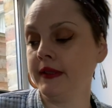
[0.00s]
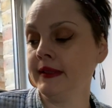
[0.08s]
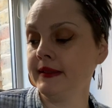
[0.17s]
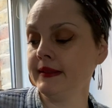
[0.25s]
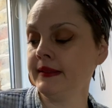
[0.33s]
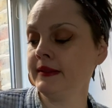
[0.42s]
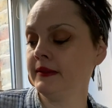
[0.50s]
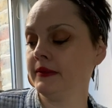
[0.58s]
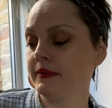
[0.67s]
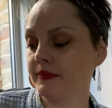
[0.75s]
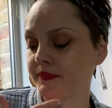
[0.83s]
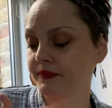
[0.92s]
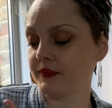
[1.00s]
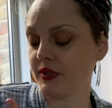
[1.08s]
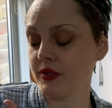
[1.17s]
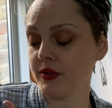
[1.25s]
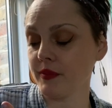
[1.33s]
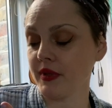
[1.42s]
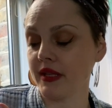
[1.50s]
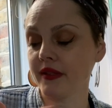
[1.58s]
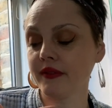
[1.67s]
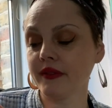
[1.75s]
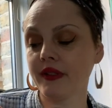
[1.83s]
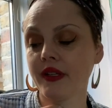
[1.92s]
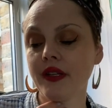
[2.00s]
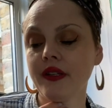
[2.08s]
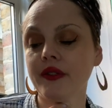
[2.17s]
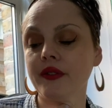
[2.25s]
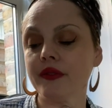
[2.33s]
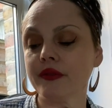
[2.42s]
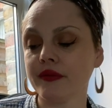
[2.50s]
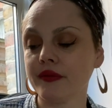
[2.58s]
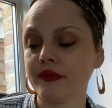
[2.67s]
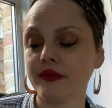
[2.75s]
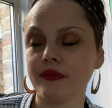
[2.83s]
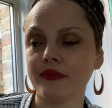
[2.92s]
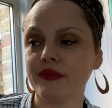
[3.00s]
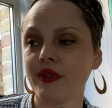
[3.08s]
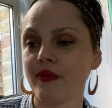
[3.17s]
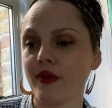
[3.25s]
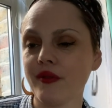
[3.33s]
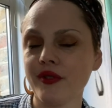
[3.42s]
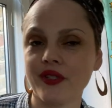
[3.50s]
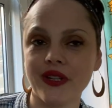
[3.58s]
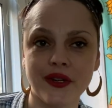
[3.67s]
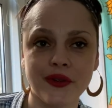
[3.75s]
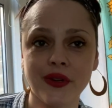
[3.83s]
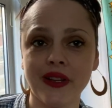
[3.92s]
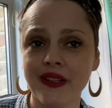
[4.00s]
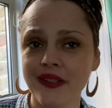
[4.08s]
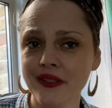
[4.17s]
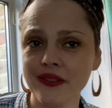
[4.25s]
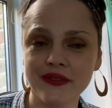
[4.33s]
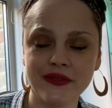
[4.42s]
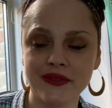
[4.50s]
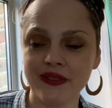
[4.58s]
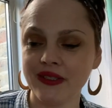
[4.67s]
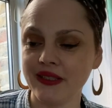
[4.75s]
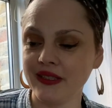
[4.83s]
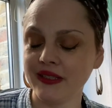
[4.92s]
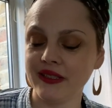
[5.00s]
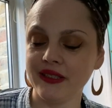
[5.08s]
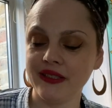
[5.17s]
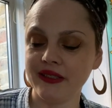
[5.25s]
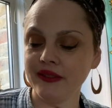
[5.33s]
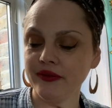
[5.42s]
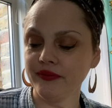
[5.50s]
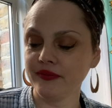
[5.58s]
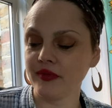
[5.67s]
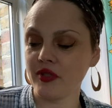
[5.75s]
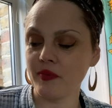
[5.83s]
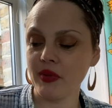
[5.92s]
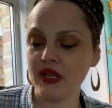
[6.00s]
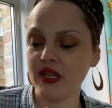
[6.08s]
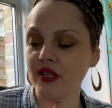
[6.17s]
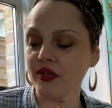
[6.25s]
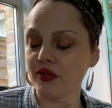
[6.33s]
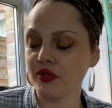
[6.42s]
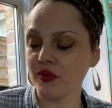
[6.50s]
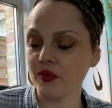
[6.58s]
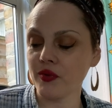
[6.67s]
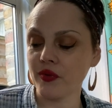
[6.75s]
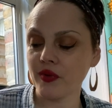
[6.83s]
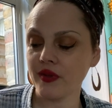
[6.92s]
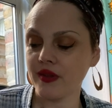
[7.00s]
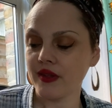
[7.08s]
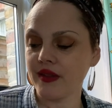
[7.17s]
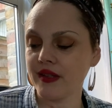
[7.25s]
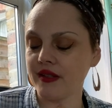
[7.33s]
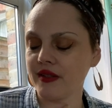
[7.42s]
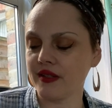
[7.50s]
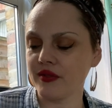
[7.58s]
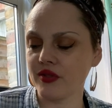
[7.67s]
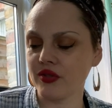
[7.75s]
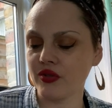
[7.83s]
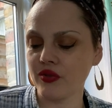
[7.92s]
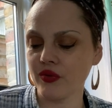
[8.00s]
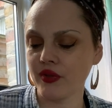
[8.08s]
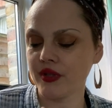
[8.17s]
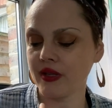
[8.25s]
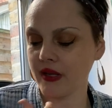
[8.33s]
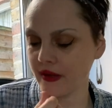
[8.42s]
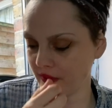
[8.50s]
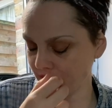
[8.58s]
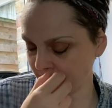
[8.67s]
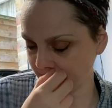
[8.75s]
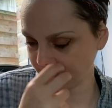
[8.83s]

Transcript: Excuse me. Oh, throat chakra, huh? Speaking your truth, there's a struggle here.